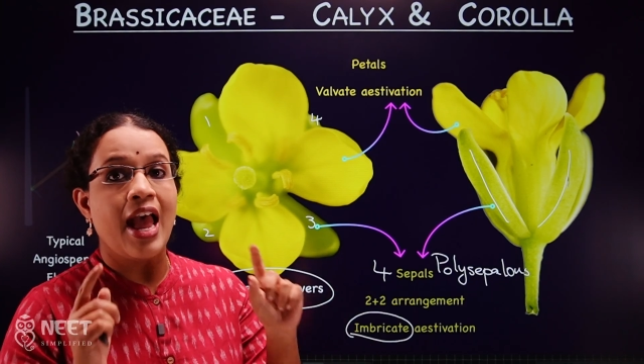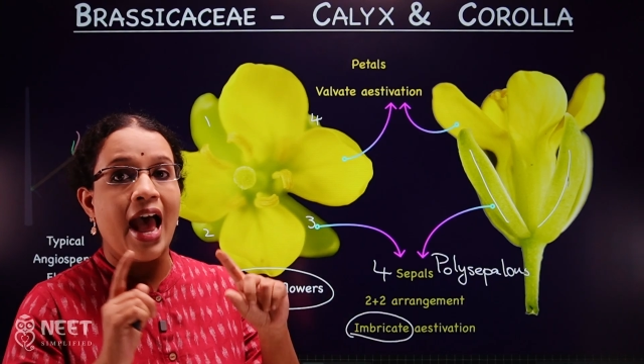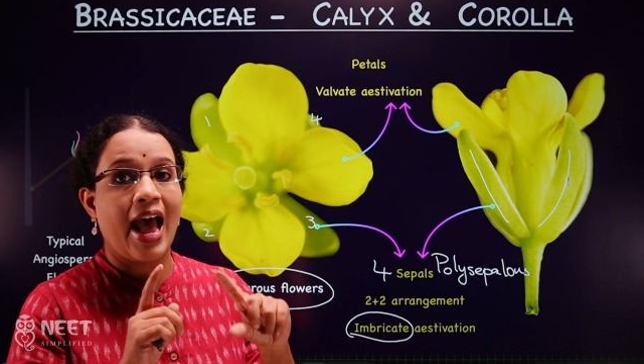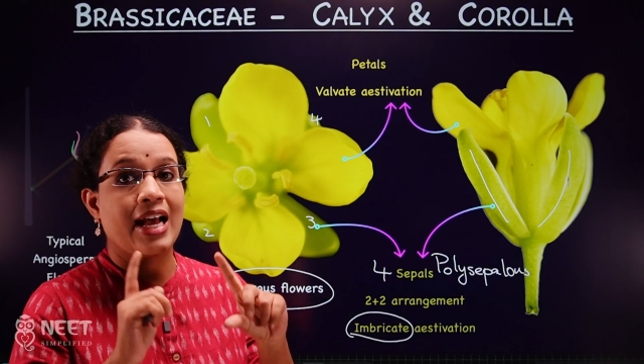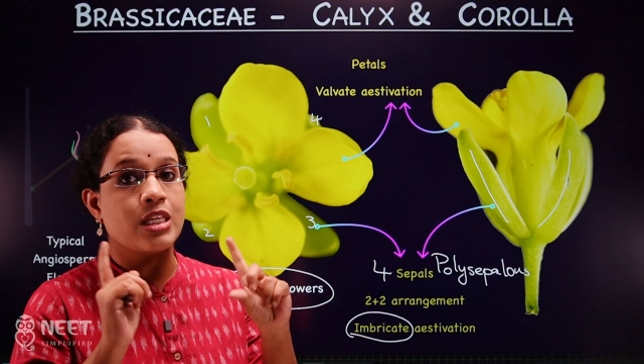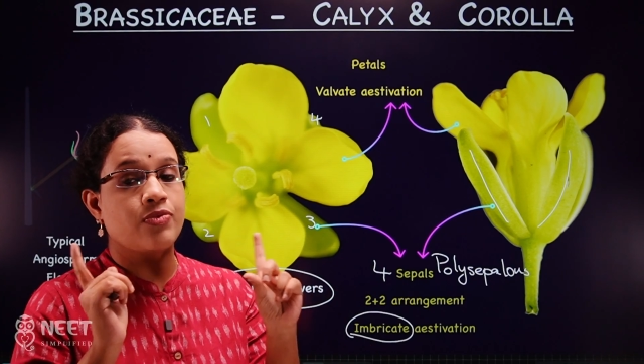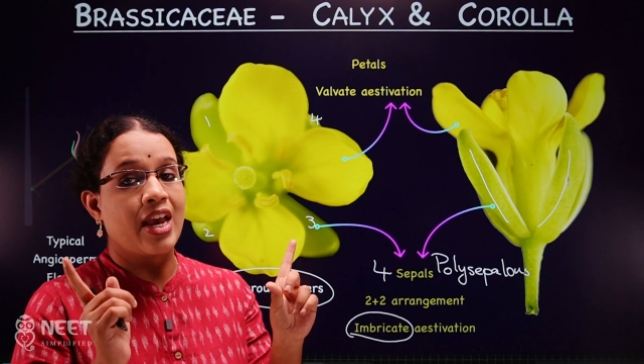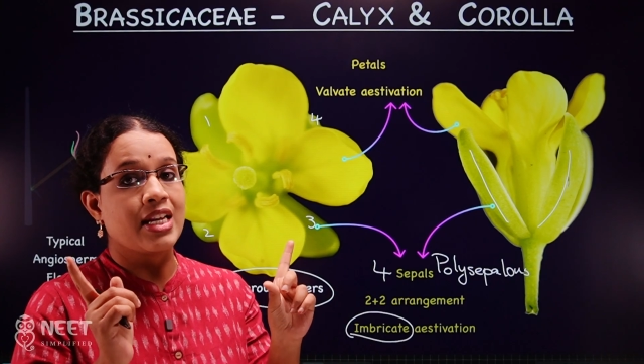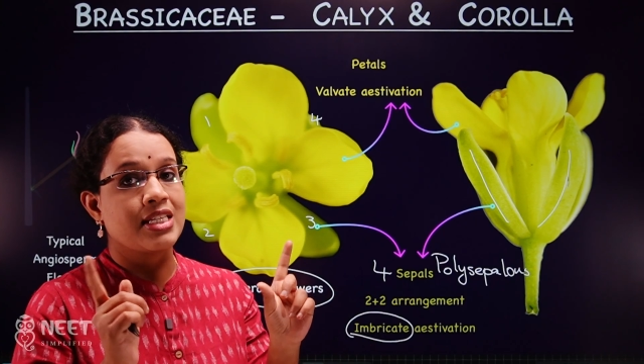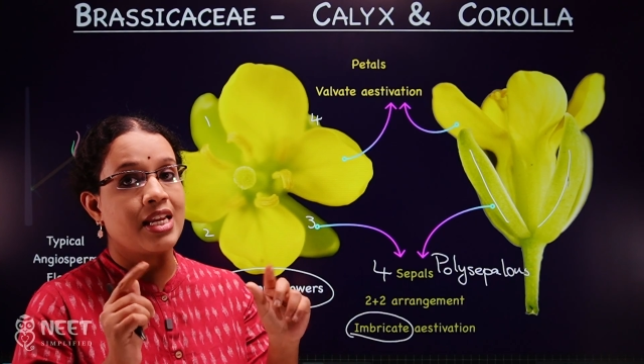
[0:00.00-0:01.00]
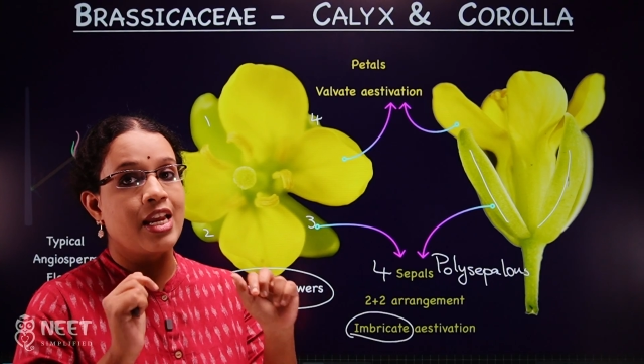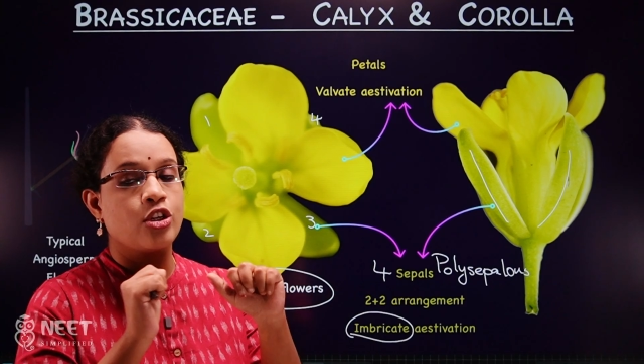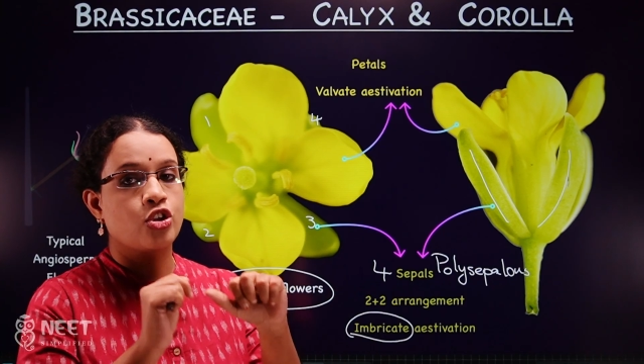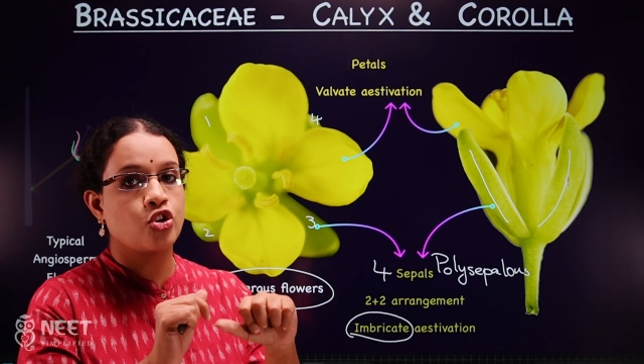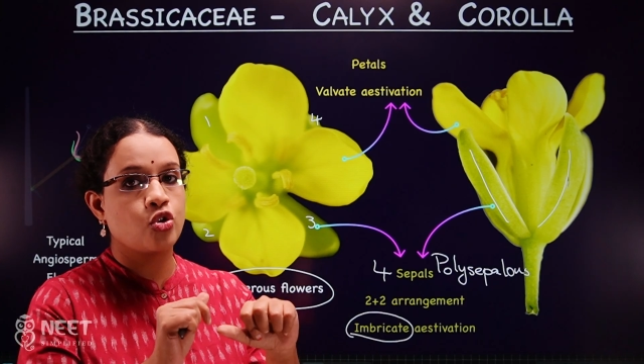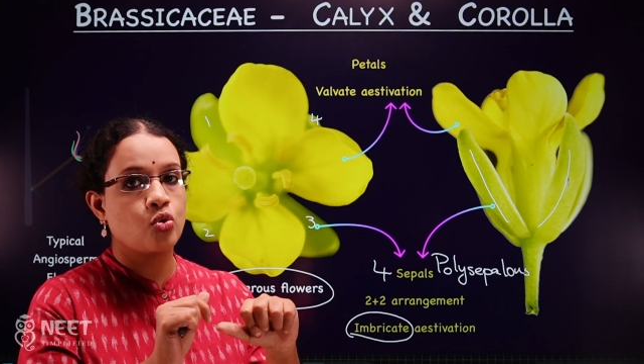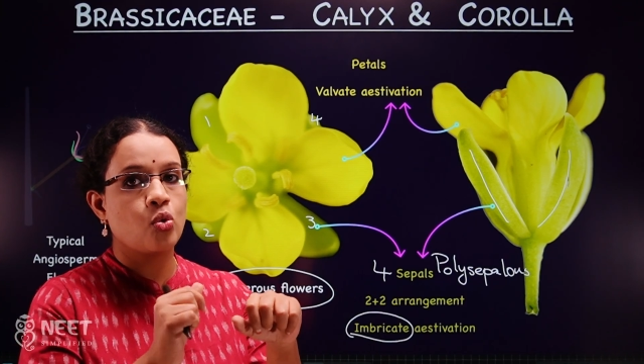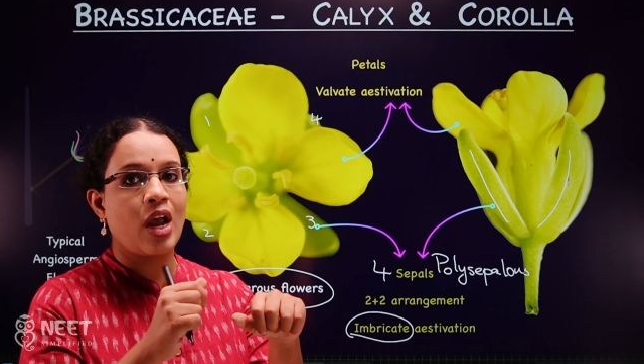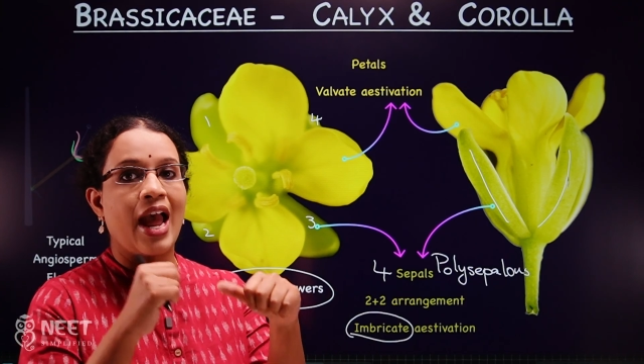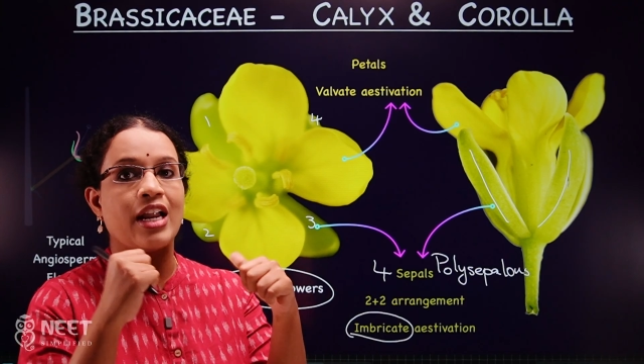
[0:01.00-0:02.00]
As we are seeing
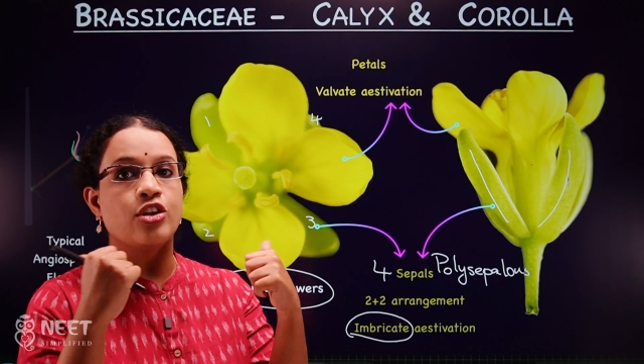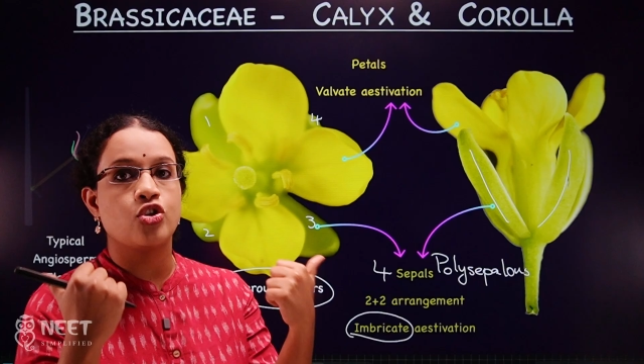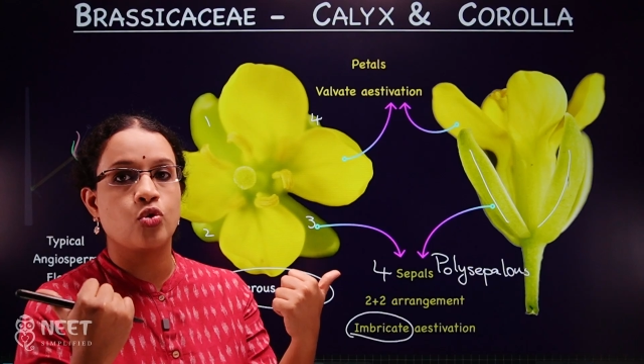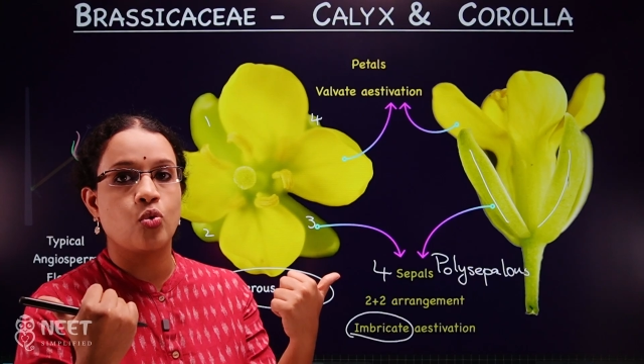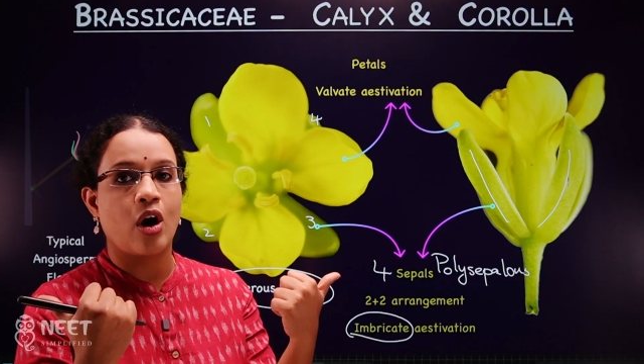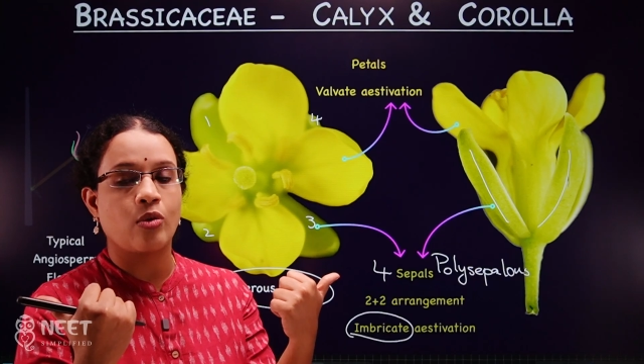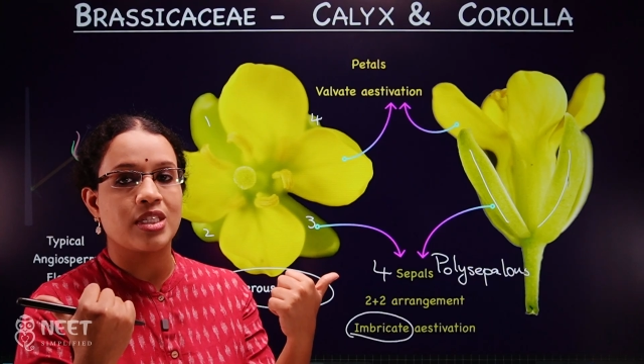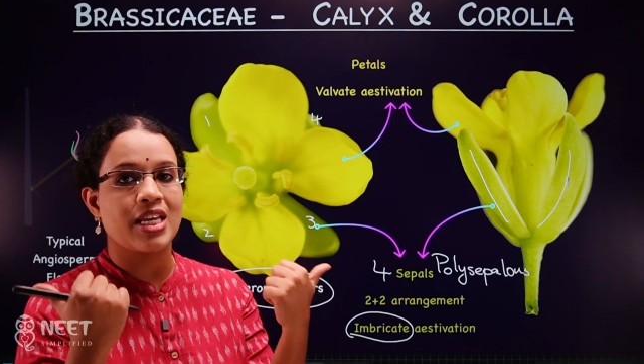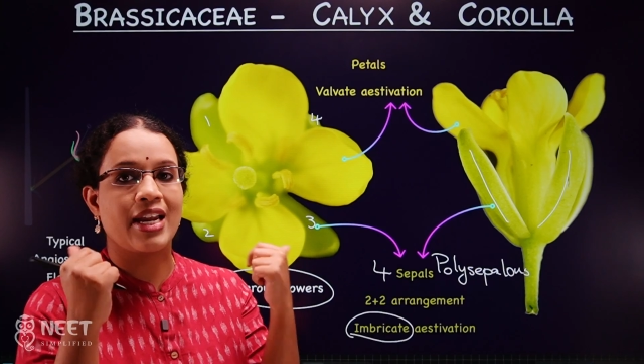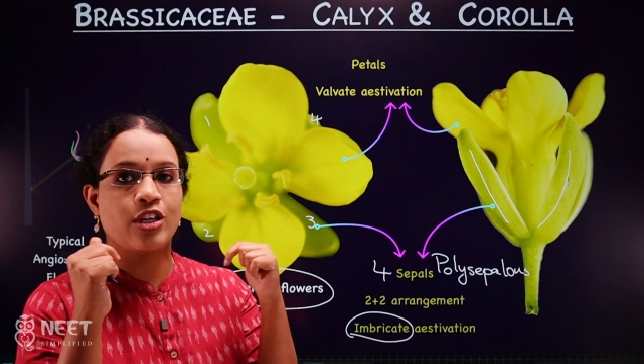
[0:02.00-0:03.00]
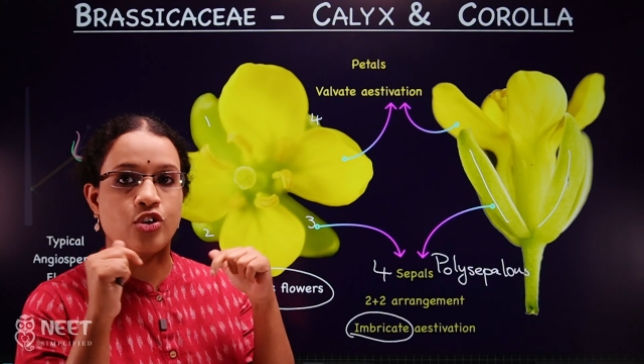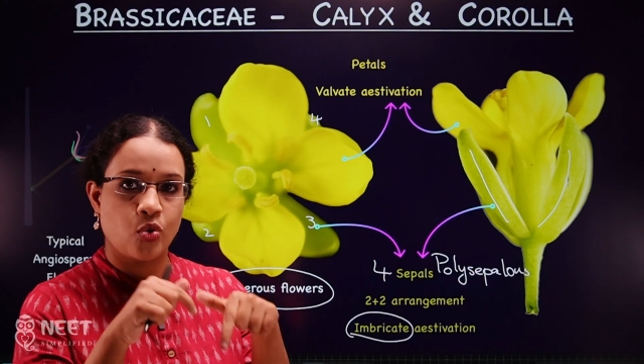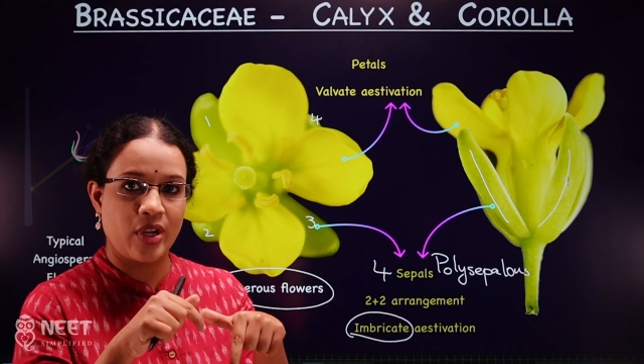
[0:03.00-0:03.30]
2 and 2 outside and 2